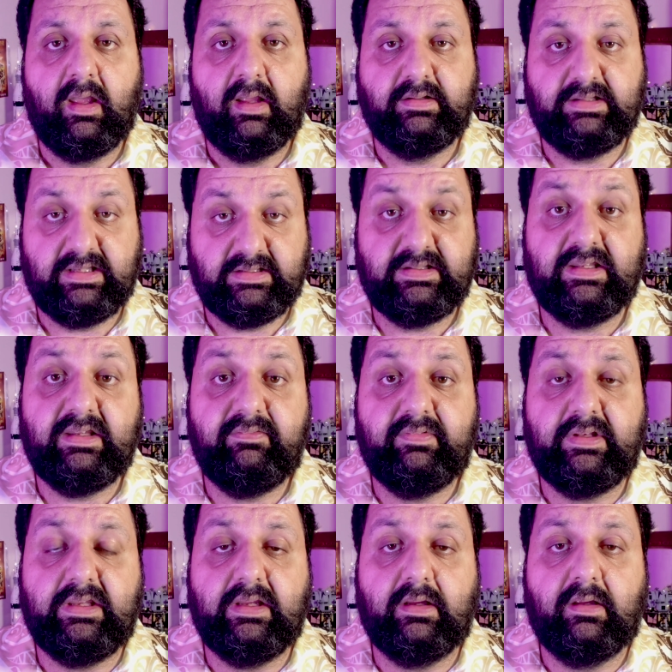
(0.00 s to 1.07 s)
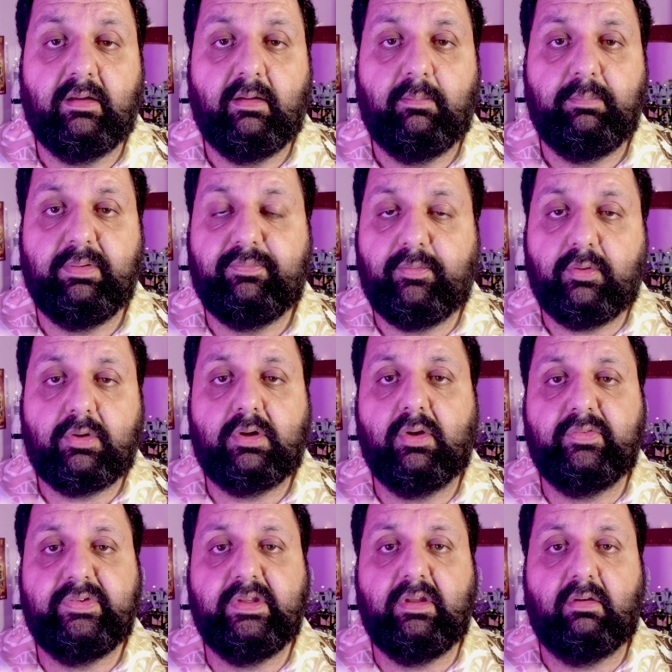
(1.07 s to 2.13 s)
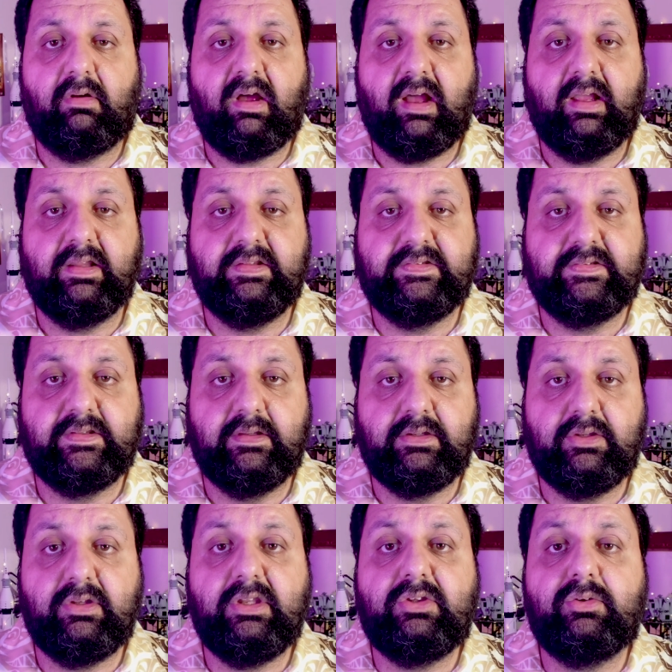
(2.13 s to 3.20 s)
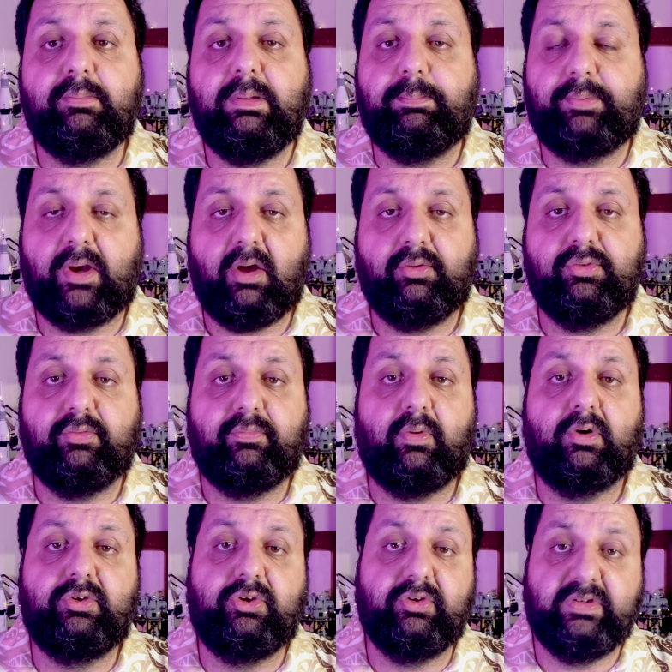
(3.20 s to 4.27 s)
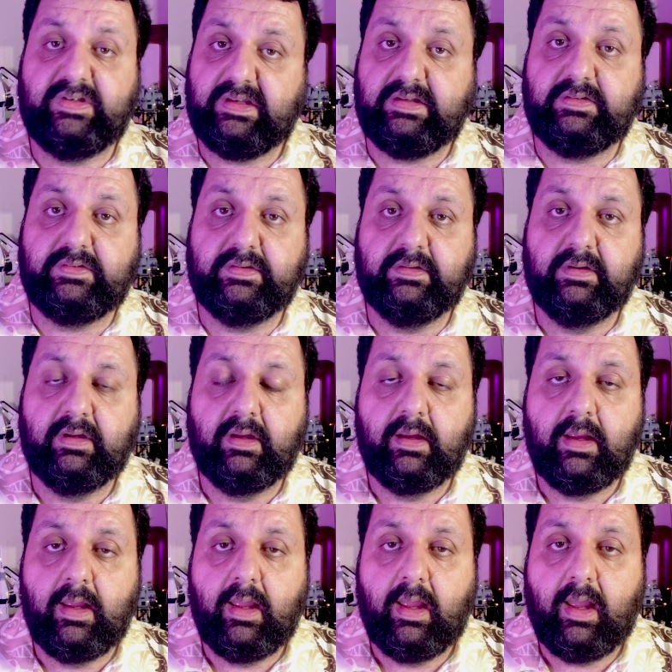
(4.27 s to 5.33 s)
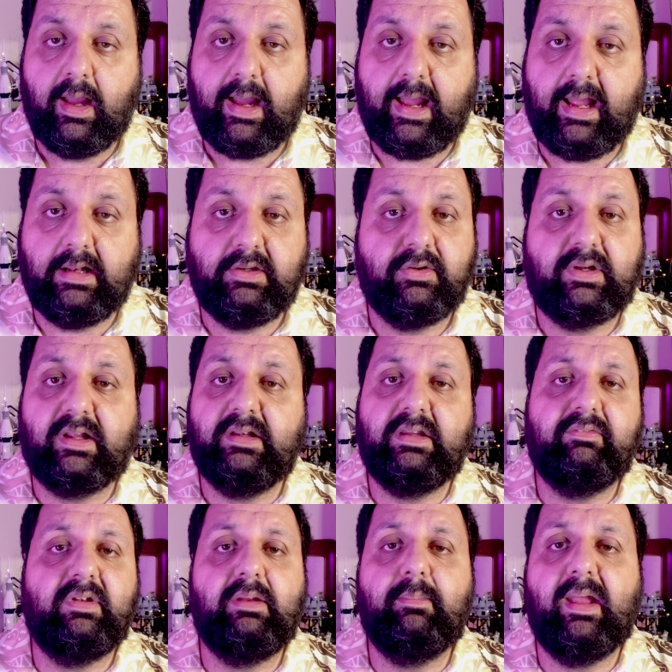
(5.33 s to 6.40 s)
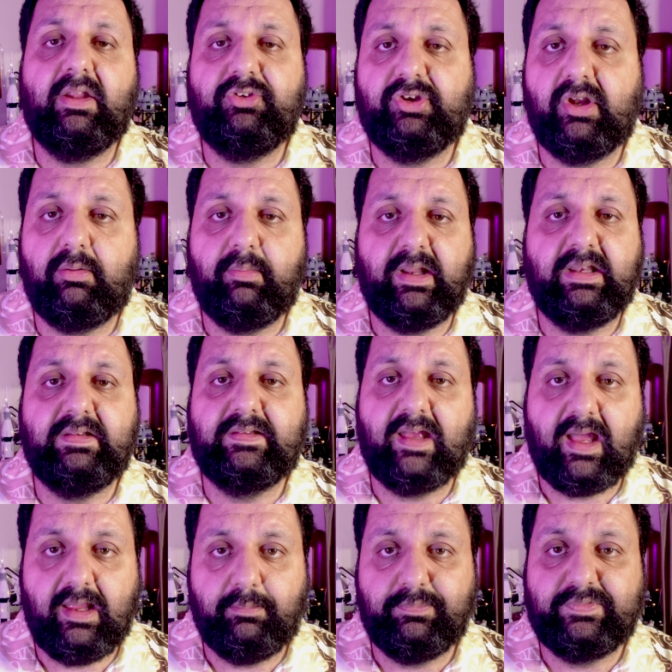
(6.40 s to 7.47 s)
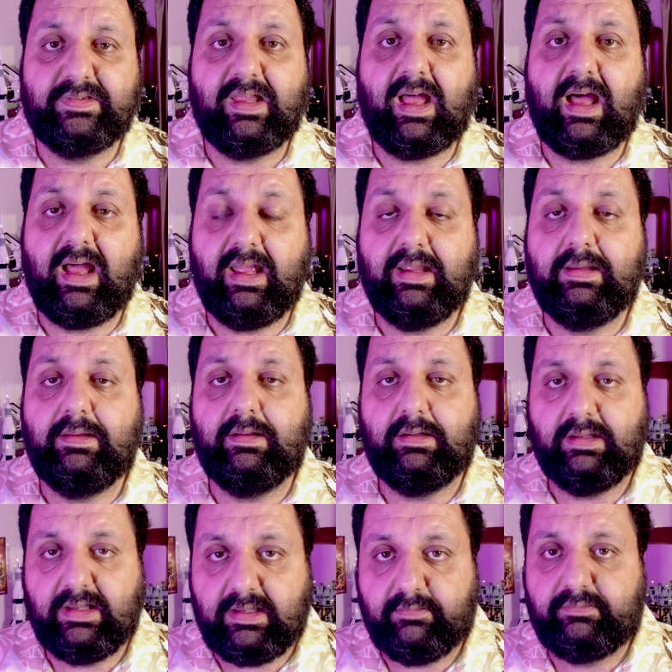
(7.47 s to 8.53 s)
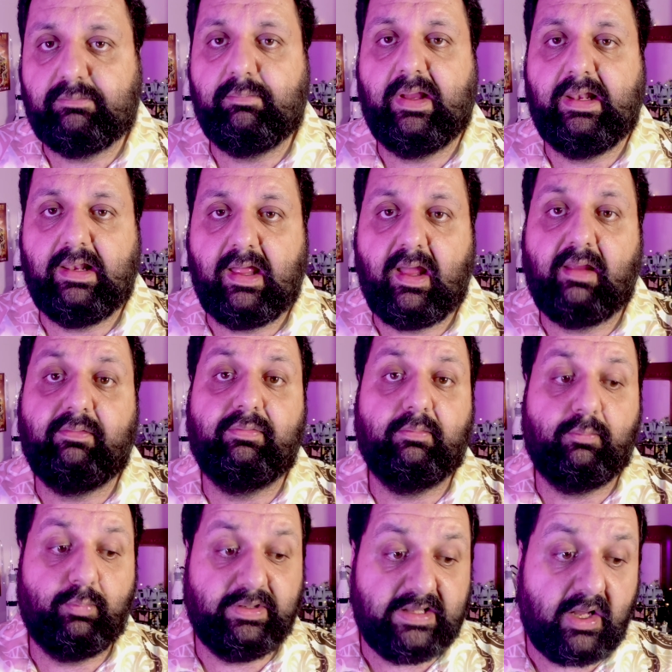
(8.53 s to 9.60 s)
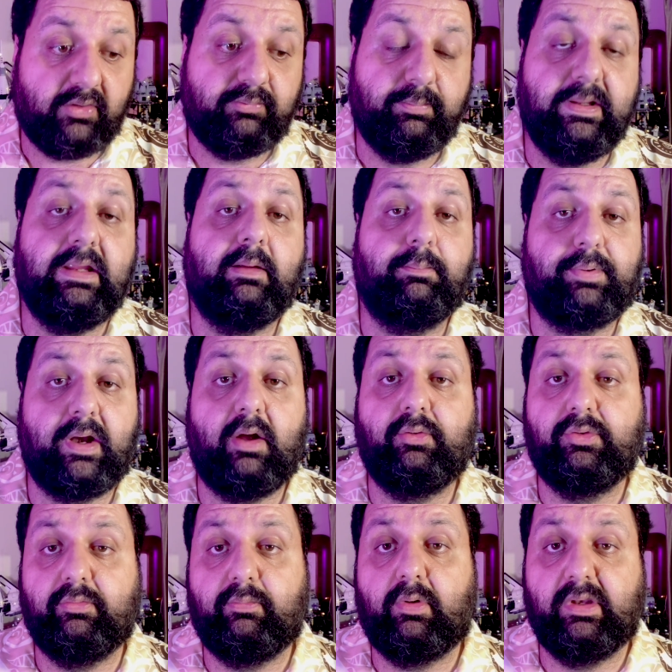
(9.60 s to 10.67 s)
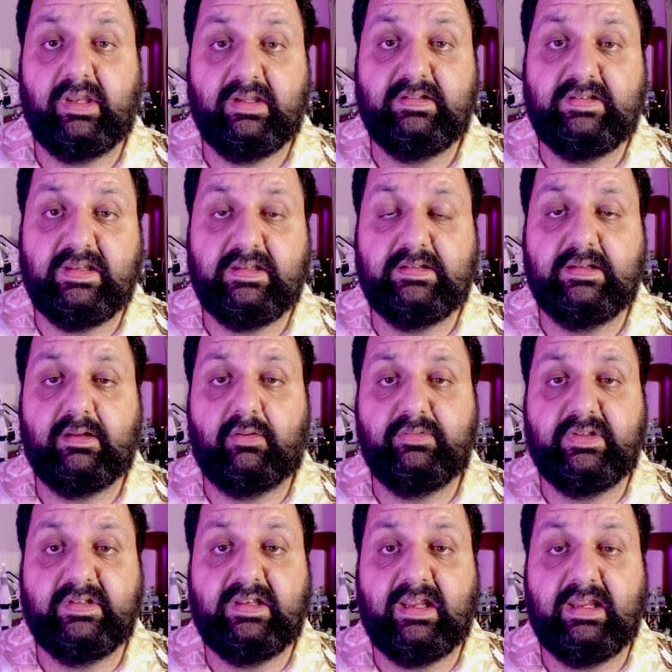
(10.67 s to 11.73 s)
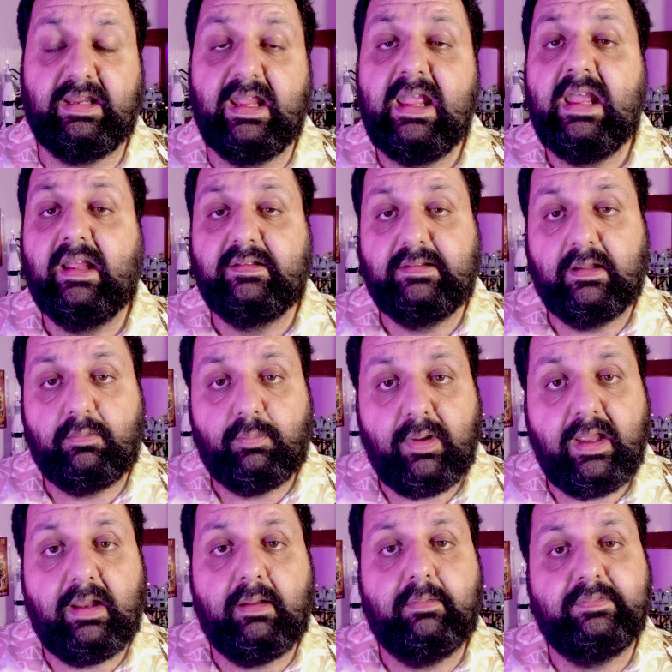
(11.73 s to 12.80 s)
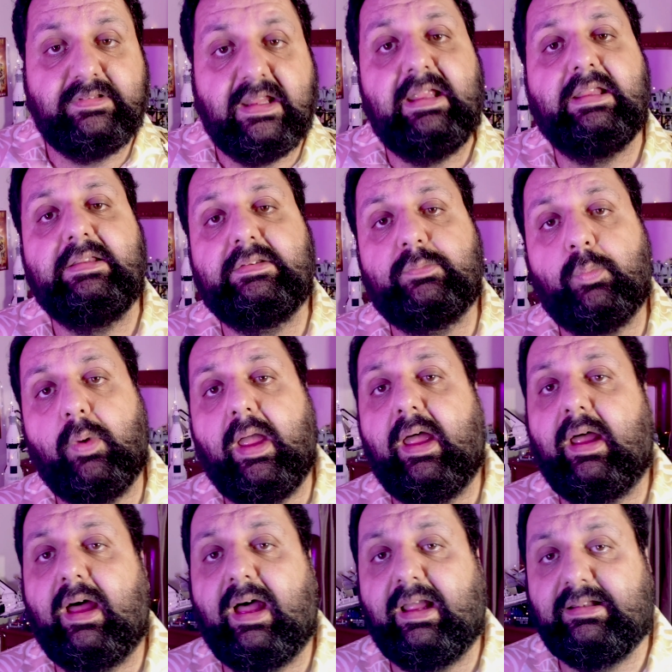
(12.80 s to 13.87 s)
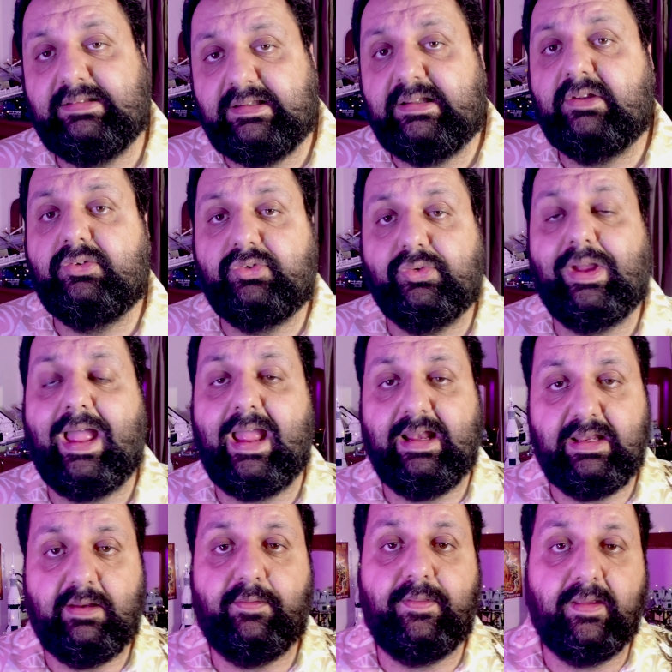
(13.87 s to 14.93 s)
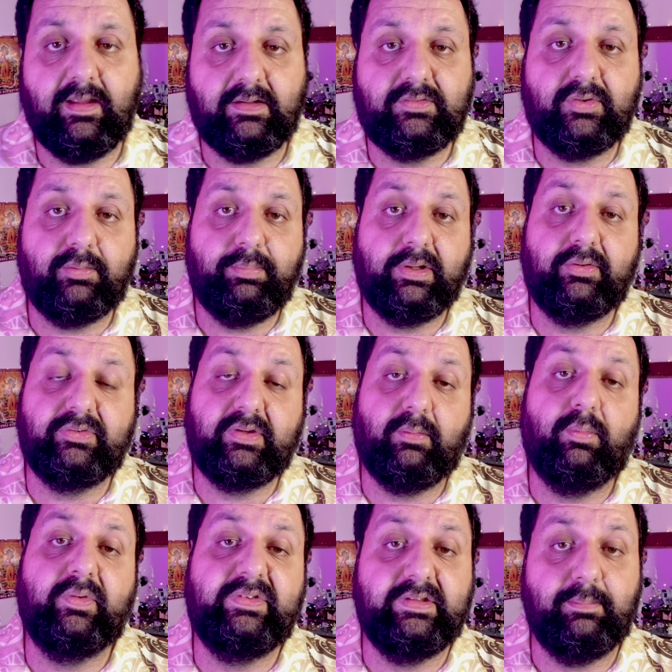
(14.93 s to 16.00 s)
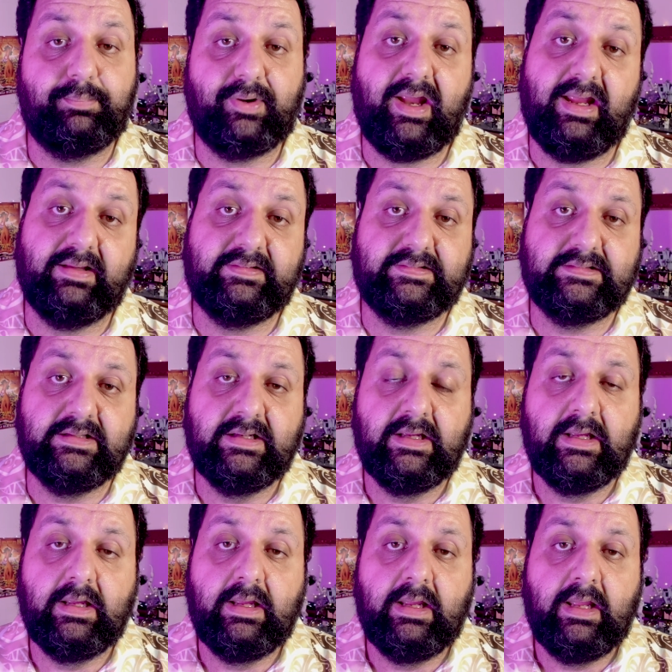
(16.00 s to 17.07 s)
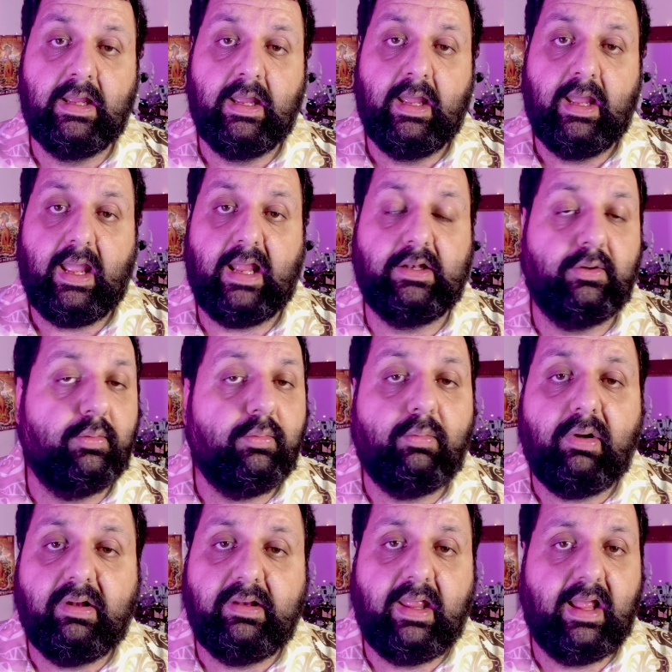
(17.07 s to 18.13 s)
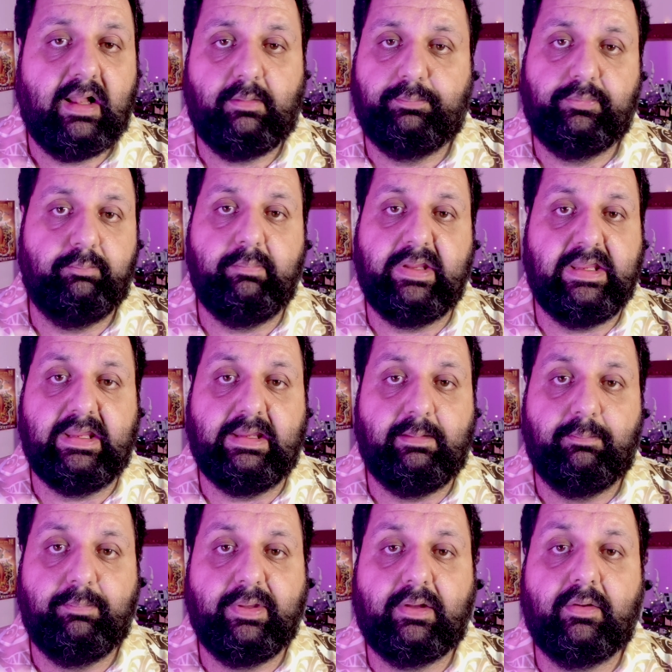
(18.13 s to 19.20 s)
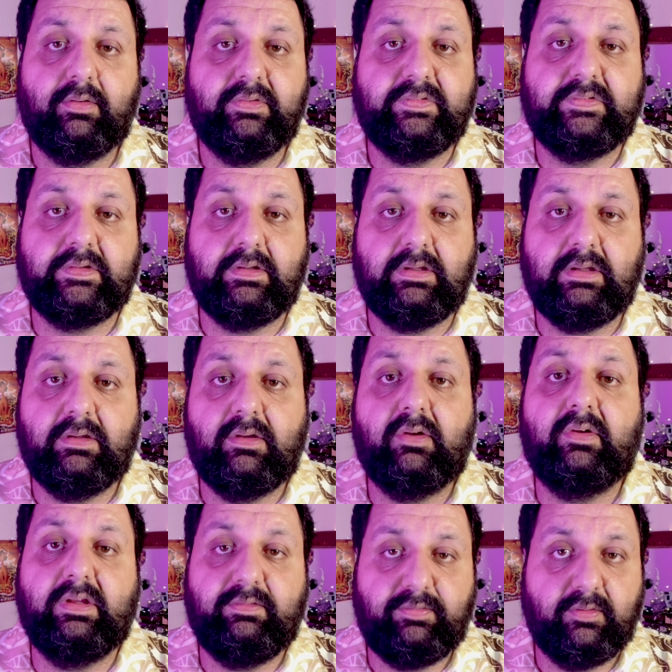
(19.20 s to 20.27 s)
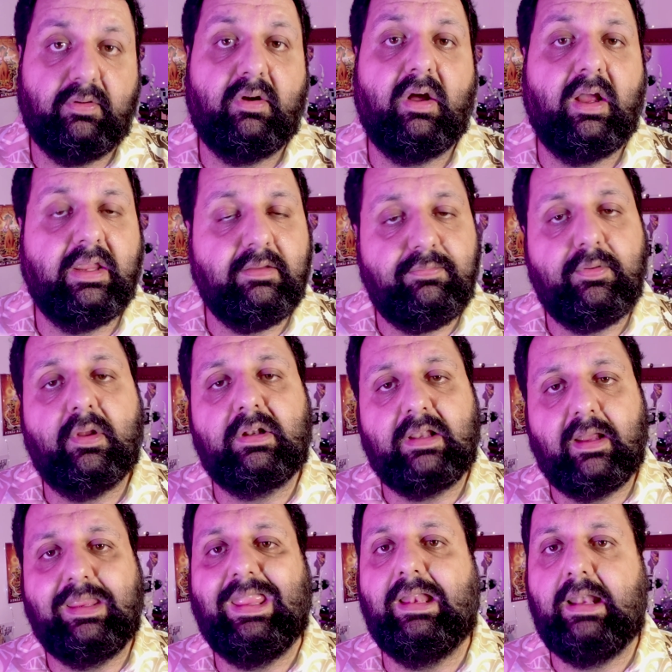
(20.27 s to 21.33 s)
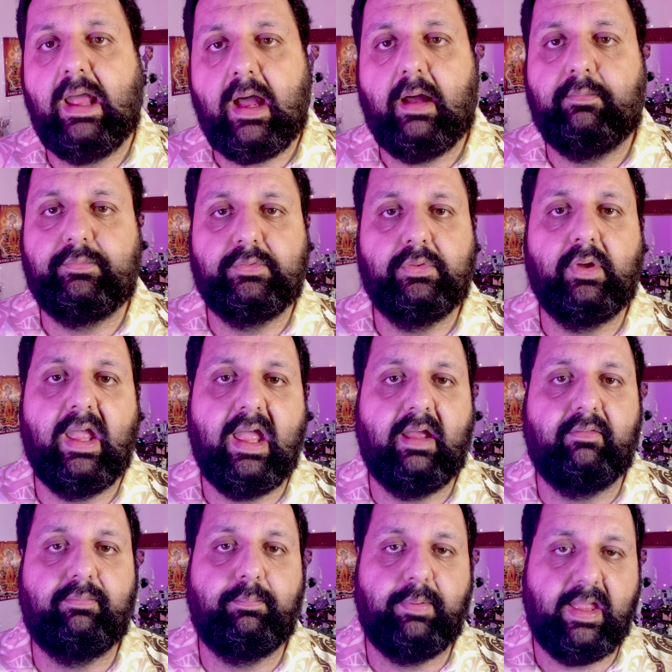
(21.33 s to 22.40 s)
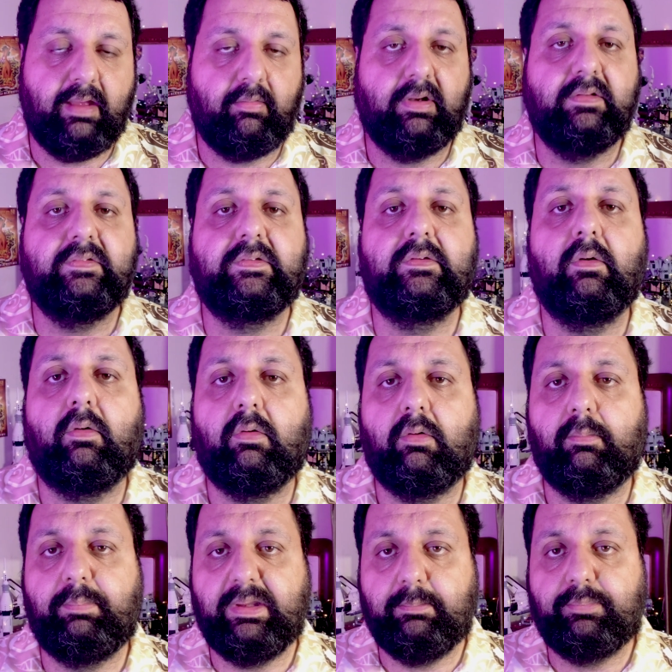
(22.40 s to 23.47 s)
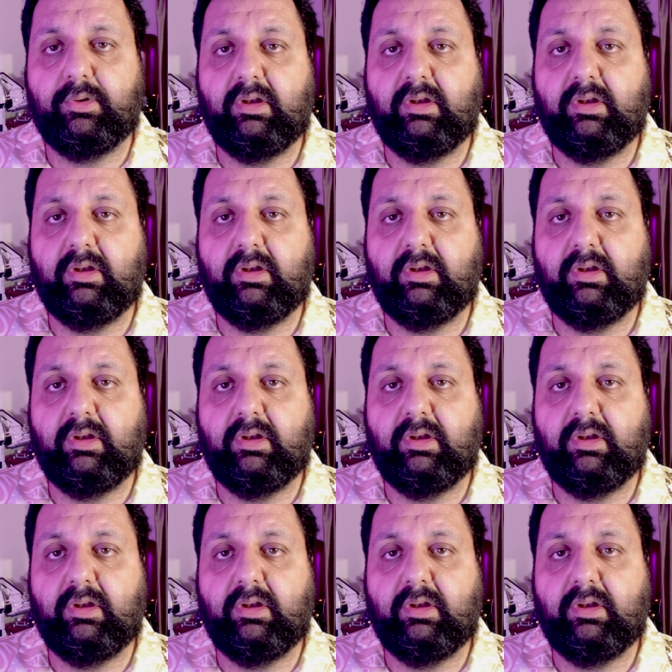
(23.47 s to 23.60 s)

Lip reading: in the evening, before closing your eyes, you need to be proud of what you did. And you can't even imagine how many times I lived my life without being proud of what I did on the day. There were days where I didn't do anything at all because I was depressed. and no one helped me, because if you're lucky enough to have parents or people